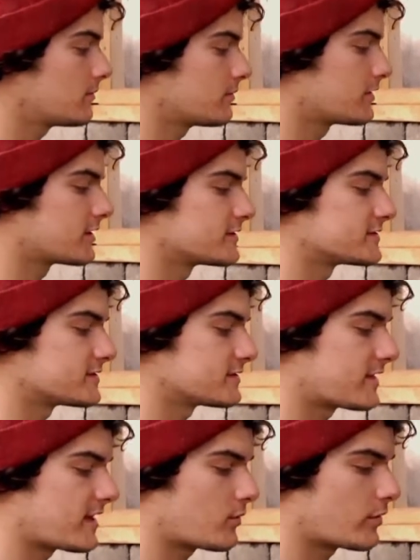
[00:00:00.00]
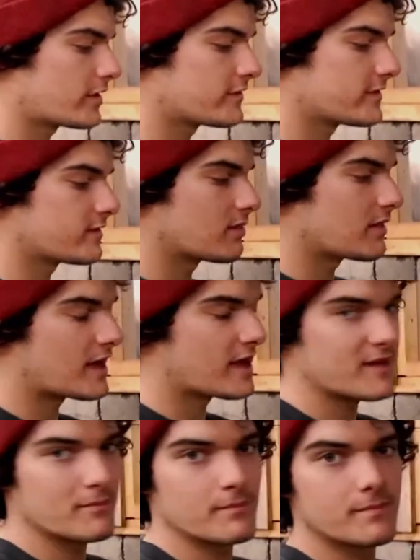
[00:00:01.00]
because that way the
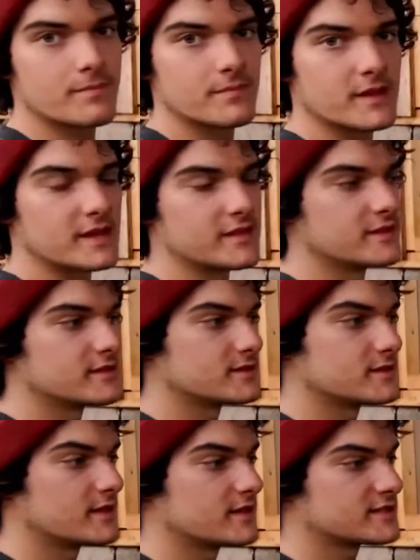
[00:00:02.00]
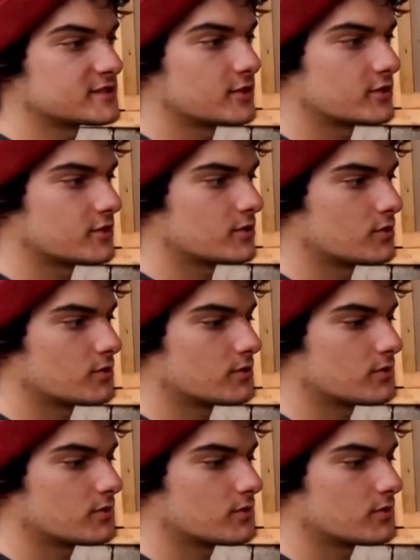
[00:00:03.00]
lime in the in the stucco